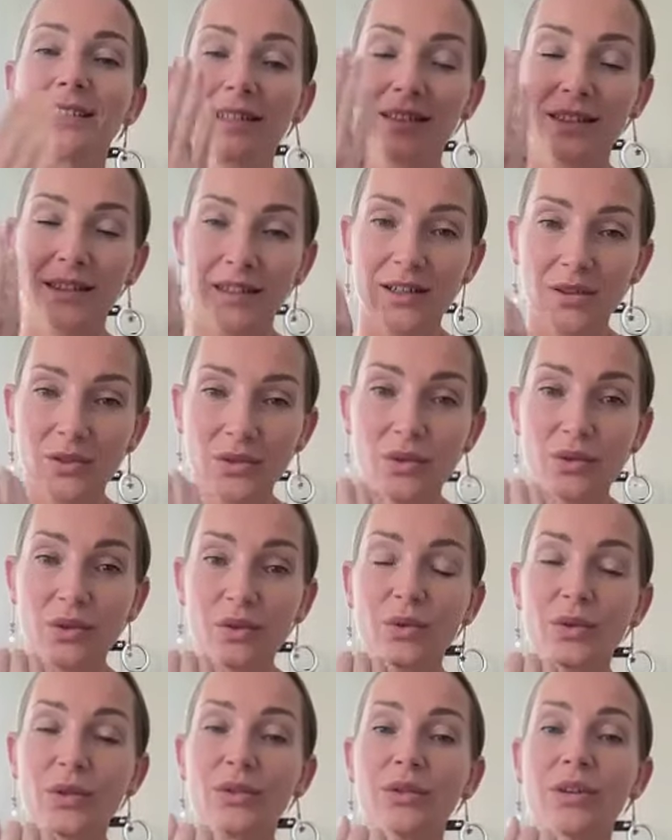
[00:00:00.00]
start to
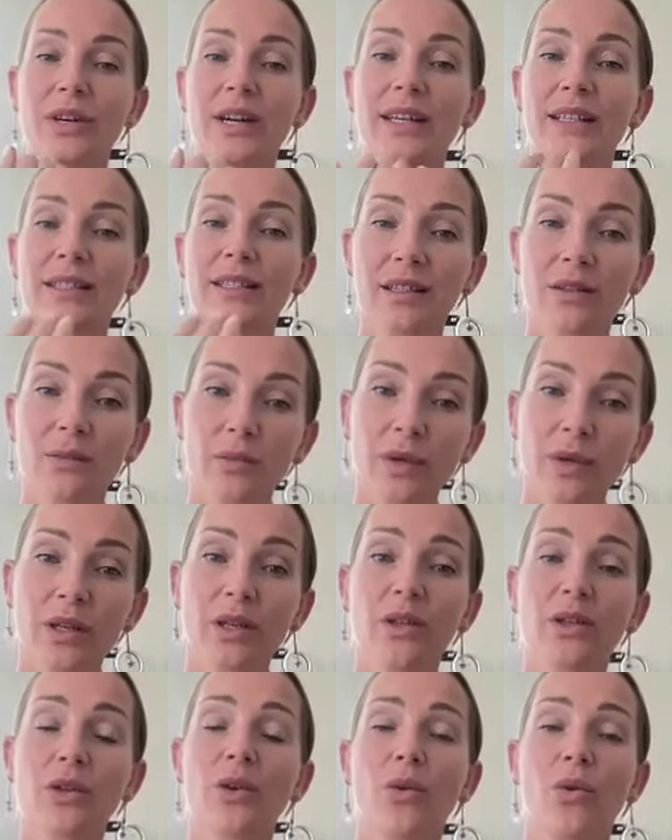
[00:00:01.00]
close your eyes and be
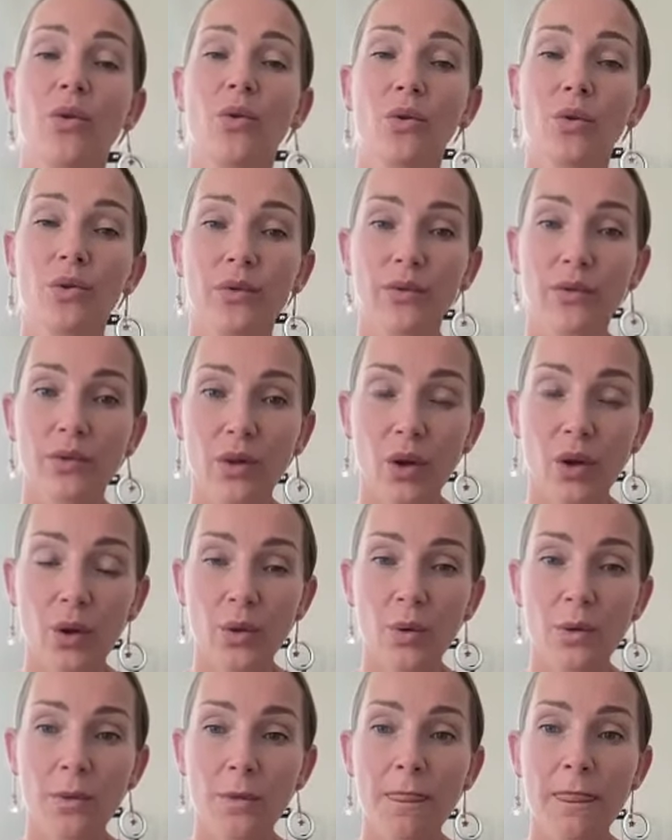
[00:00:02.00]
in your own
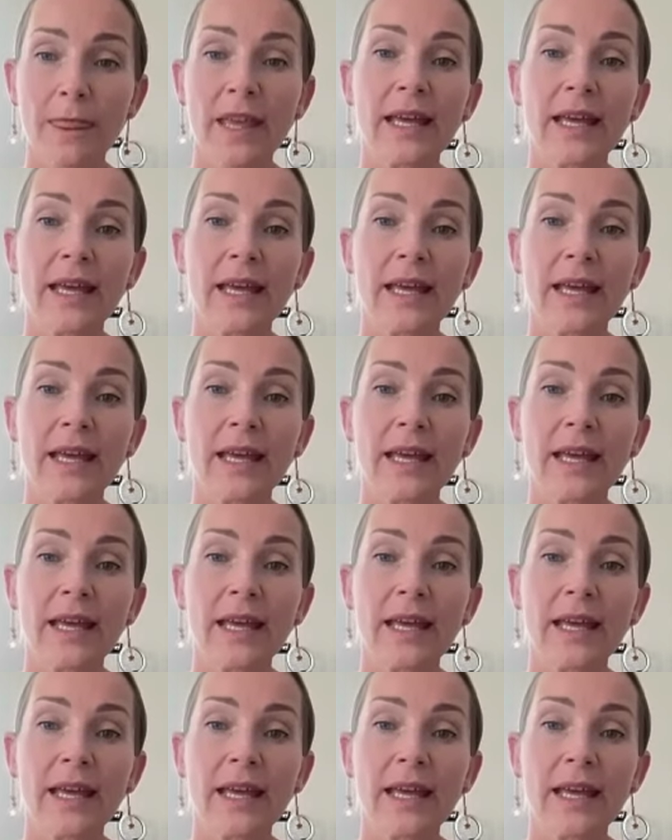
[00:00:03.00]
flow.